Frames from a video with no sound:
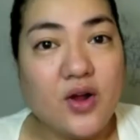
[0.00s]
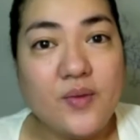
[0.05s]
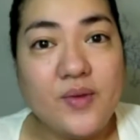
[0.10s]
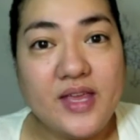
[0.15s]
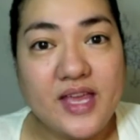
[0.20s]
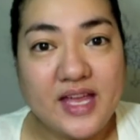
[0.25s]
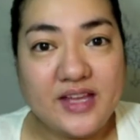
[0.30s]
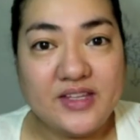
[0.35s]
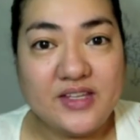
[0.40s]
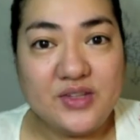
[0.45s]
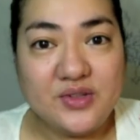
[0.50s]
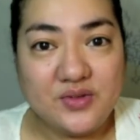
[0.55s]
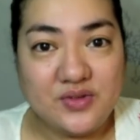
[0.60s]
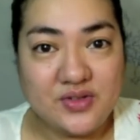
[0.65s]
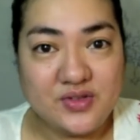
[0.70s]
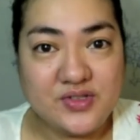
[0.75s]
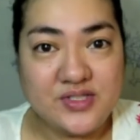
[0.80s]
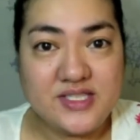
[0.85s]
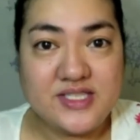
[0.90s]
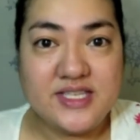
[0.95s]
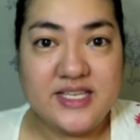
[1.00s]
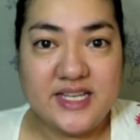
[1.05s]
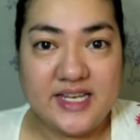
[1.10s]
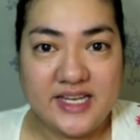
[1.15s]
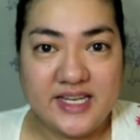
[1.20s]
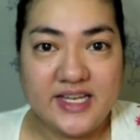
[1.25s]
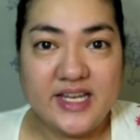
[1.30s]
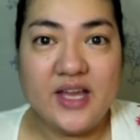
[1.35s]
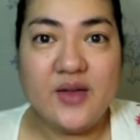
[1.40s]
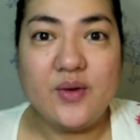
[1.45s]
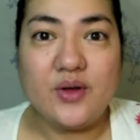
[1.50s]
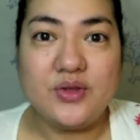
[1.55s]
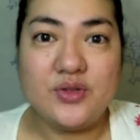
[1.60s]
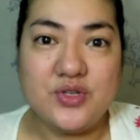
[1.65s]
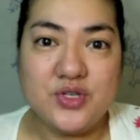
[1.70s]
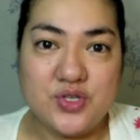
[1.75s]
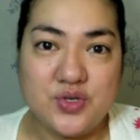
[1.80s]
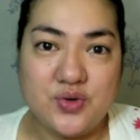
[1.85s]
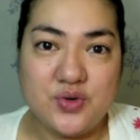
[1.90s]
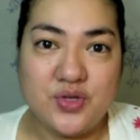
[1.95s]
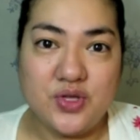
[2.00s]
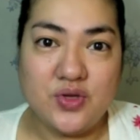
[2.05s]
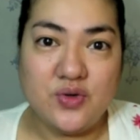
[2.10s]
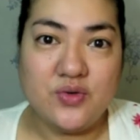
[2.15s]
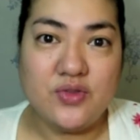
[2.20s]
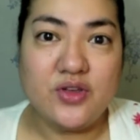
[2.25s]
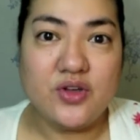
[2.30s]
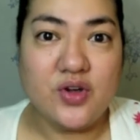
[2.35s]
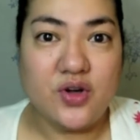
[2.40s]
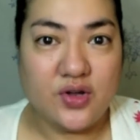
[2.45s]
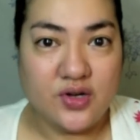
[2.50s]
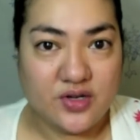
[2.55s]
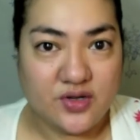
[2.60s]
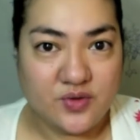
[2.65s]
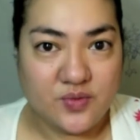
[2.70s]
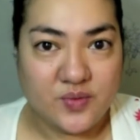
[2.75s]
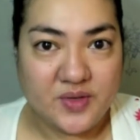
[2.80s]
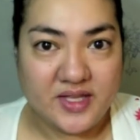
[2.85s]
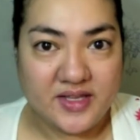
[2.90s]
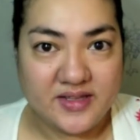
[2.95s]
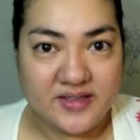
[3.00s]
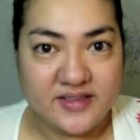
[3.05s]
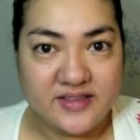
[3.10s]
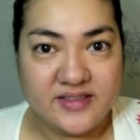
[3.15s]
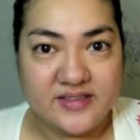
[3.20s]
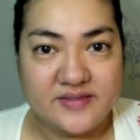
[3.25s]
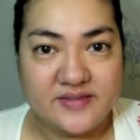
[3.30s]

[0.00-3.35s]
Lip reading: we get into the concealing, I want to show you the color wheel.